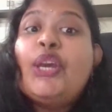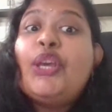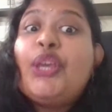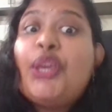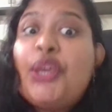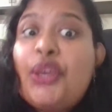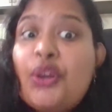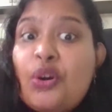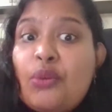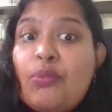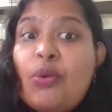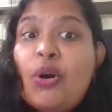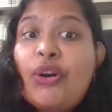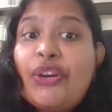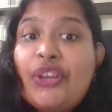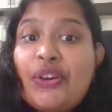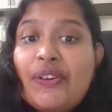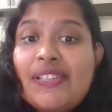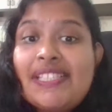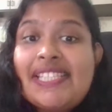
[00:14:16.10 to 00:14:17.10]
You
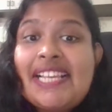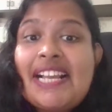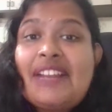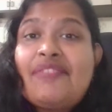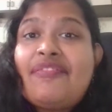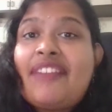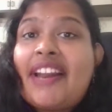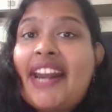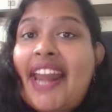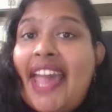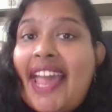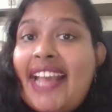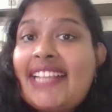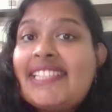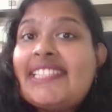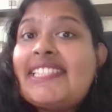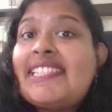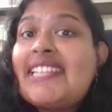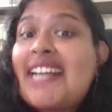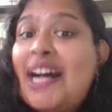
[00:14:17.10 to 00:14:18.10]
bought yourself an
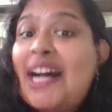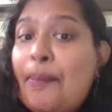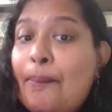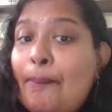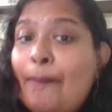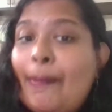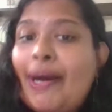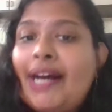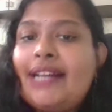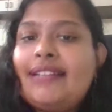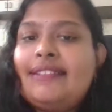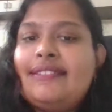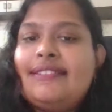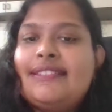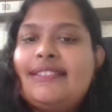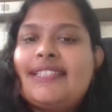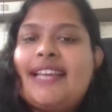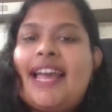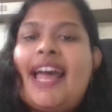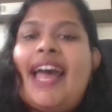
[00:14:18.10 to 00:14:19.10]
extra
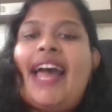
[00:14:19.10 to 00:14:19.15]
month.